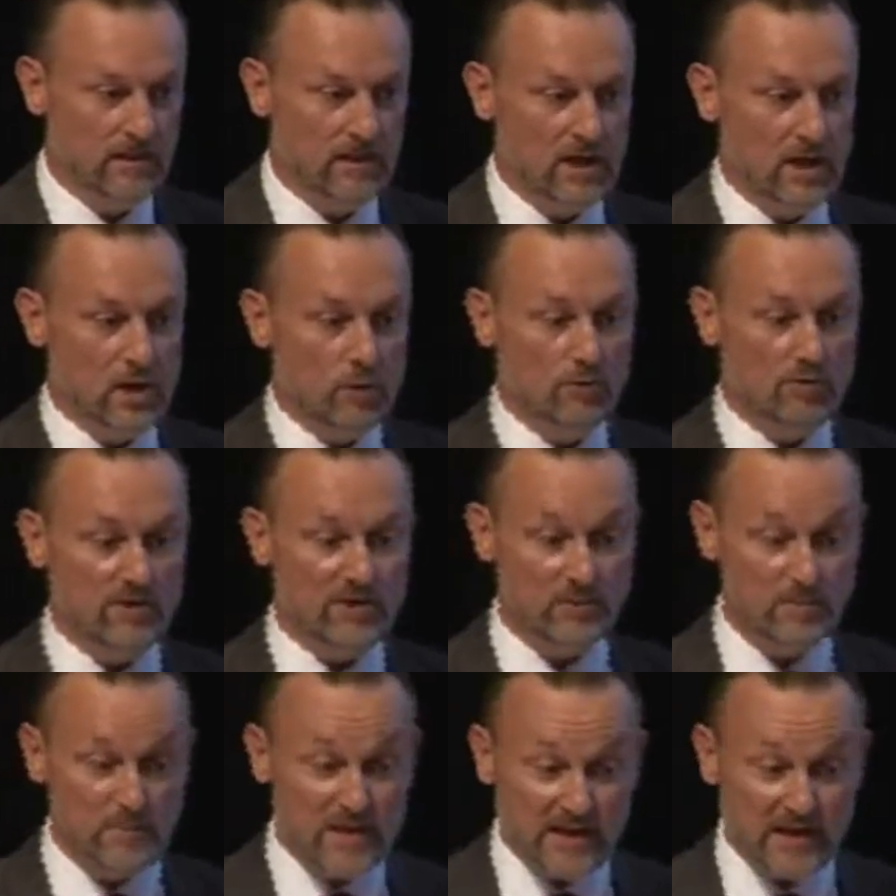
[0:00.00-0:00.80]

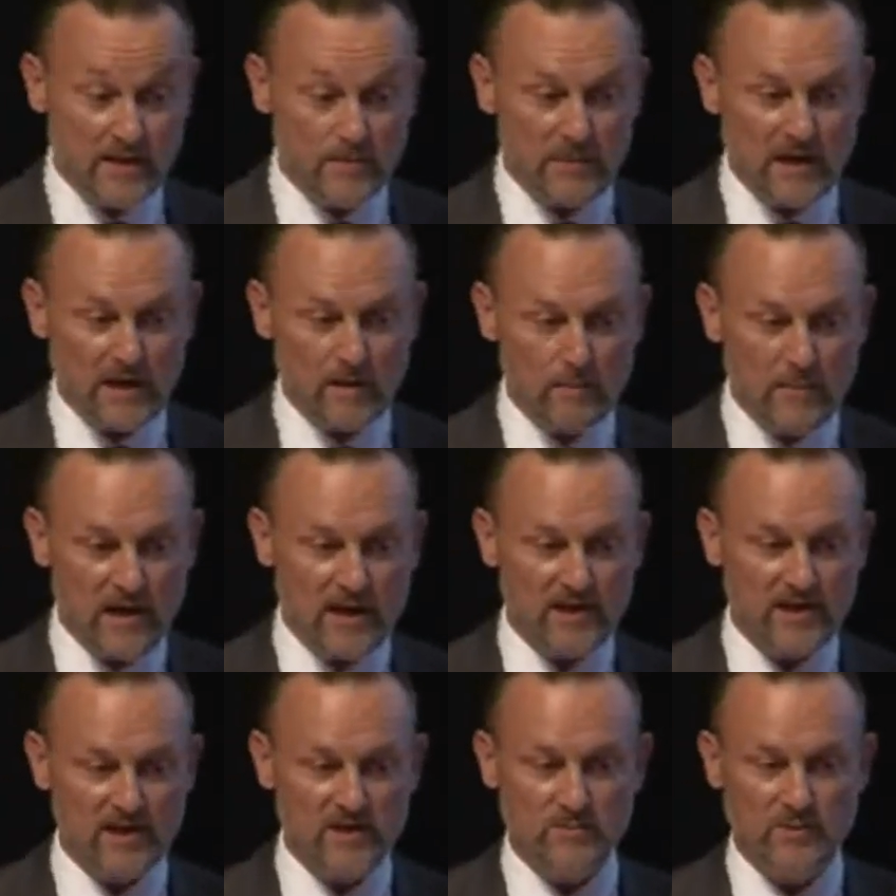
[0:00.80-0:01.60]
with minimal
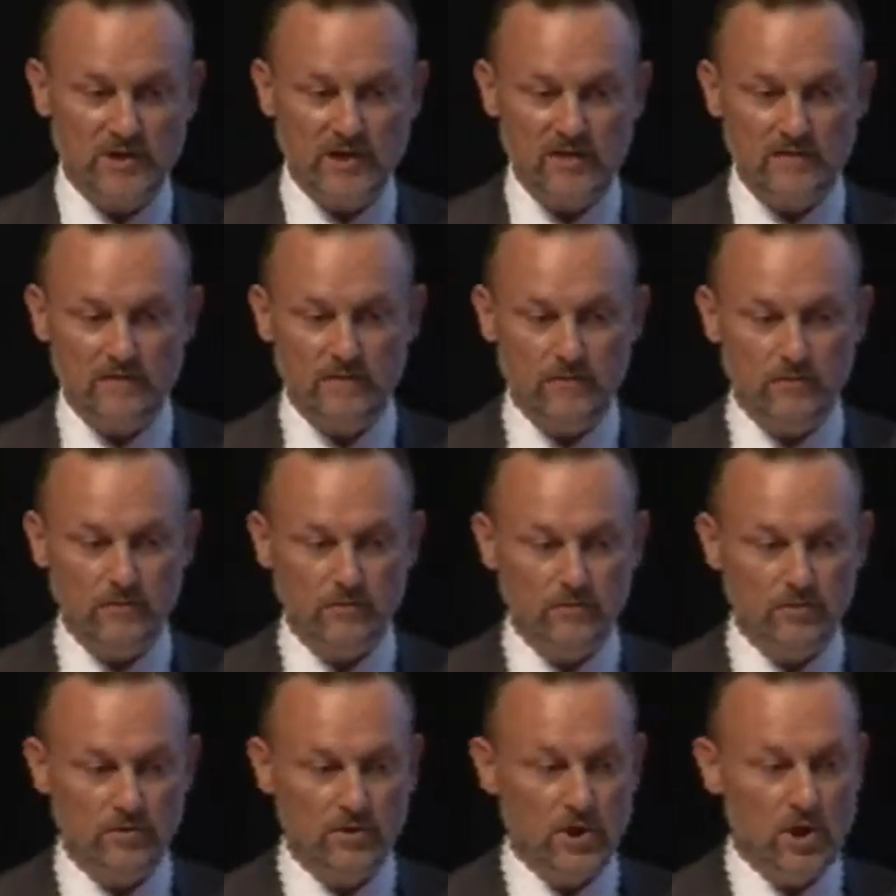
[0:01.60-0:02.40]
management effort
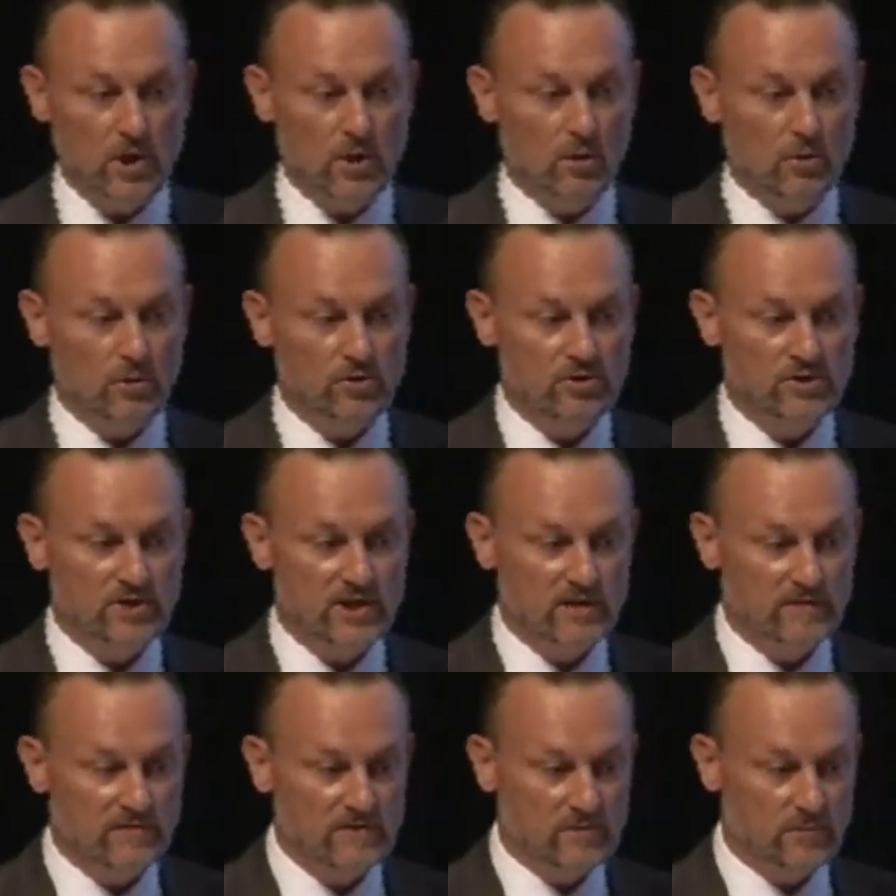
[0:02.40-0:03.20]
or
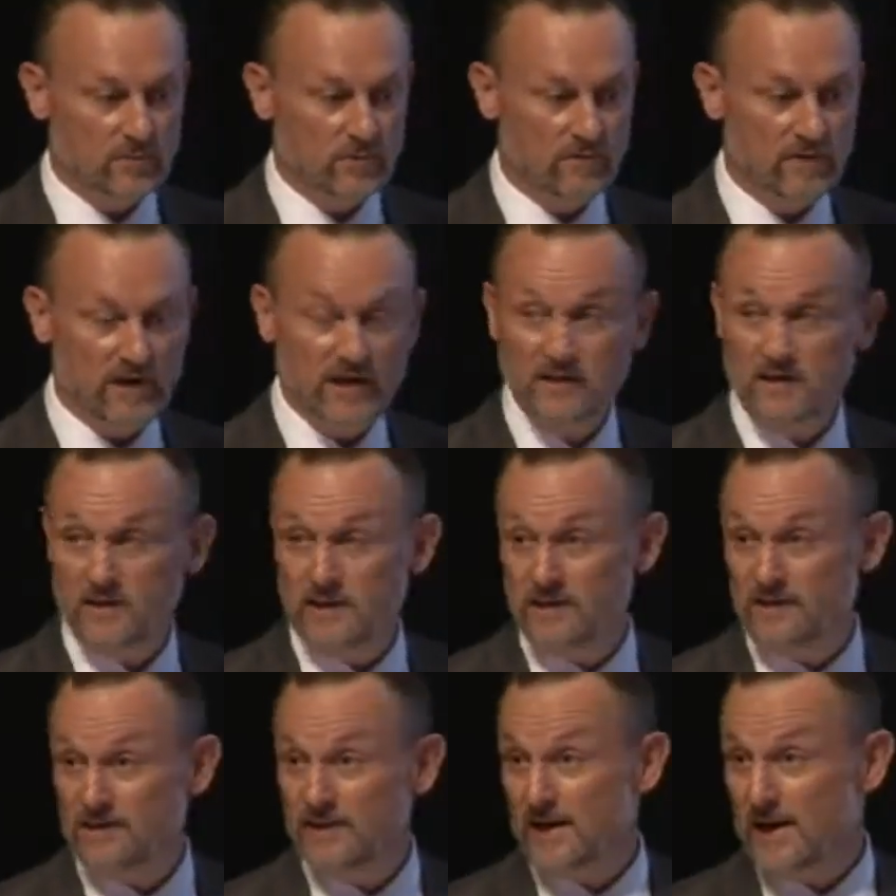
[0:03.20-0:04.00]
service provider
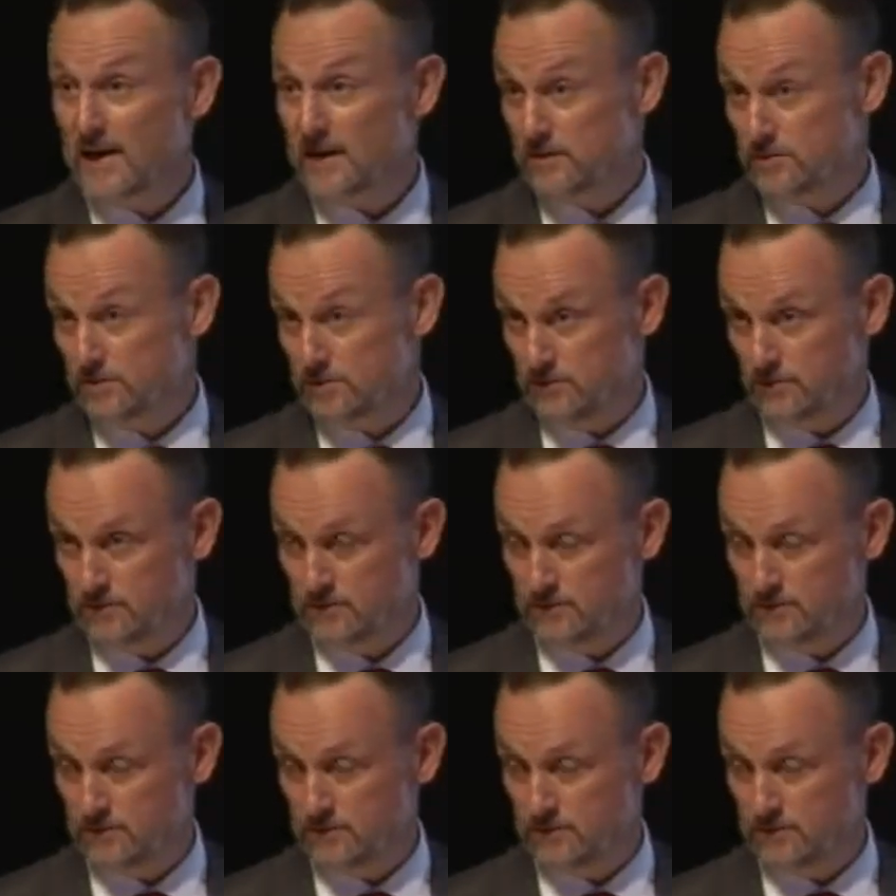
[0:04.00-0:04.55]
interaction.